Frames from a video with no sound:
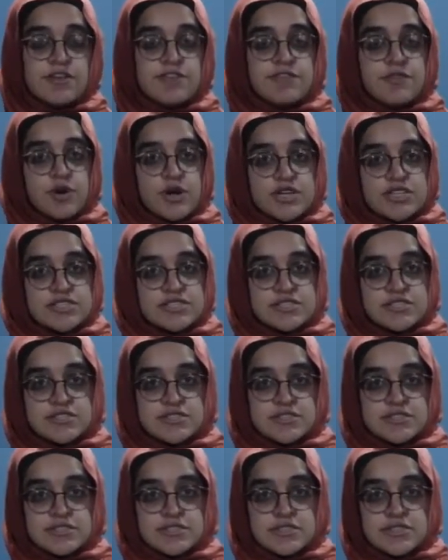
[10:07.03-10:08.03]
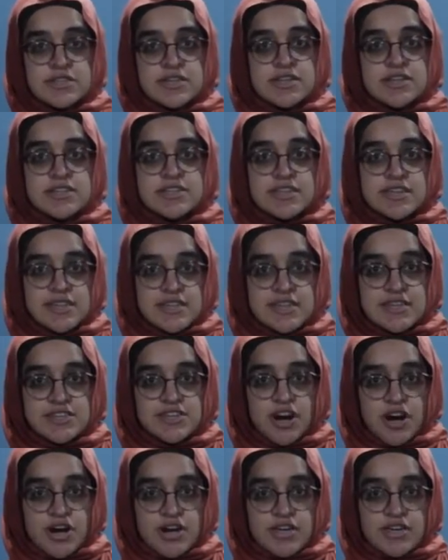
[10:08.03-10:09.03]
For instance, DNA
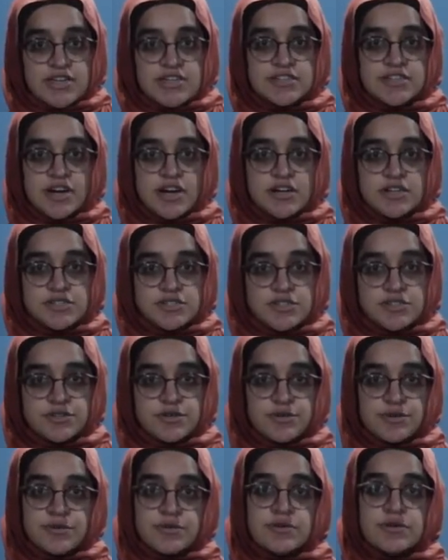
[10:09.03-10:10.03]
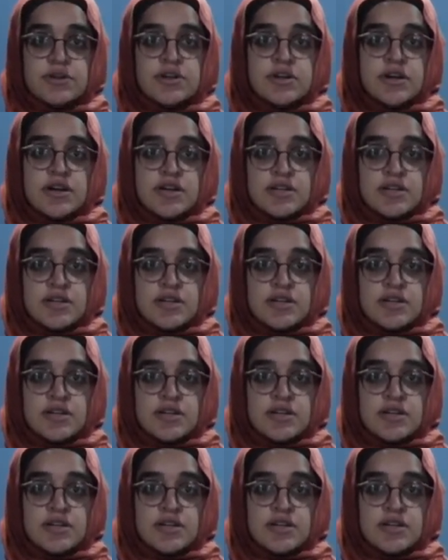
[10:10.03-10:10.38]
target undergo